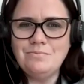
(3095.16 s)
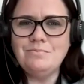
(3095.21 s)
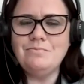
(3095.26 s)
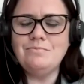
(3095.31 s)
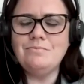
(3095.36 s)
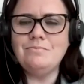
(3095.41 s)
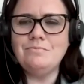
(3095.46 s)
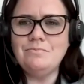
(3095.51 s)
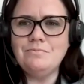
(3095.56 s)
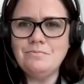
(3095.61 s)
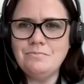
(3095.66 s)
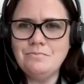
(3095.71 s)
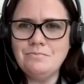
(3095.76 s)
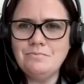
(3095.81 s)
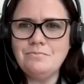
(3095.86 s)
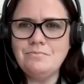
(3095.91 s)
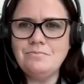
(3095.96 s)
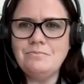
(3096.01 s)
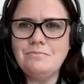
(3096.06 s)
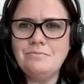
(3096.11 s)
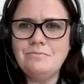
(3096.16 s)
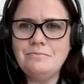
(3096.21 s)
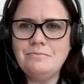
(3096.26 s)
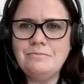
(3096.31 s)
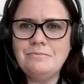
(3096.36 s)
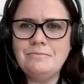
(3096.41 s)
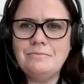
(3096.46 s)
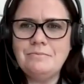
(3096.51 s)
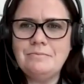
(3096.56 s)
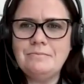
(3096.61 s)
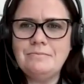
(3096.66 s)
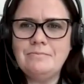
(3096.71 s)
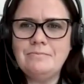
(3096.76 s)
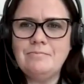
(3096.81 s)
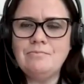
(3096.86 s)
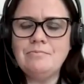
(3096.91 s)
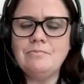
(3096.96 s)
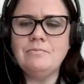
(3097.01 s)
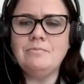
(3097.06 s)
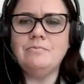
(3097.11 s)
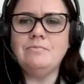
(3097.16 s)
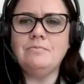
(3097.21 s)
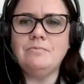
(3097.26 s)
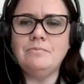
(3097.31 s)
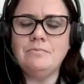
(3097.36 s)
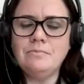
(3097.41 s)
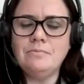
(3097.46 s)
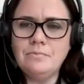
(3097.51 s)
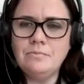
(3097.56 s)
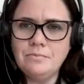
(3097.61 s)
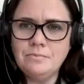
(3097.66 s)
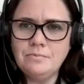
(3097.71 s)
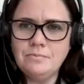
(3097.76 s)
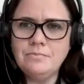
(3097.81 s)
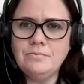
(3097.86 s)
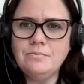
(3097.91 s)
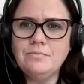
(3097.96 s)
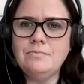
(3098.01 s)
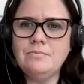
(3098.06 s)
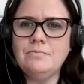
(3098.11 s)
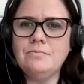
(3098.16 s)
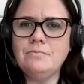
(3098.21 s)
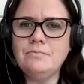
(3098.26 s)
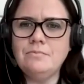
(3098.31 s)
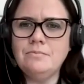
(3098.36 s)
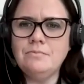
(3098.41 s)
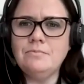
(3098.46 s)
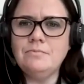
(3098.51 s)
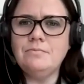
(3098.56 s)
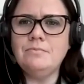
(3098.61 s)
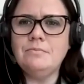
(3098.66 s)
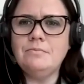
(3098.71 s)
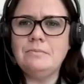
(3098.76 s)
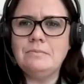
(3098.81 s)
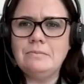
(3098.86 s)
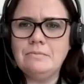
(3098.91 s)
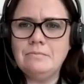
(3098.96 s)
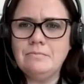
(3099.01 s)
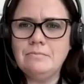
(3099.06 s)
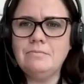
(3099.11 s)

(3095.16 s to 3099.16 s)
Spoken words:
(not speaking)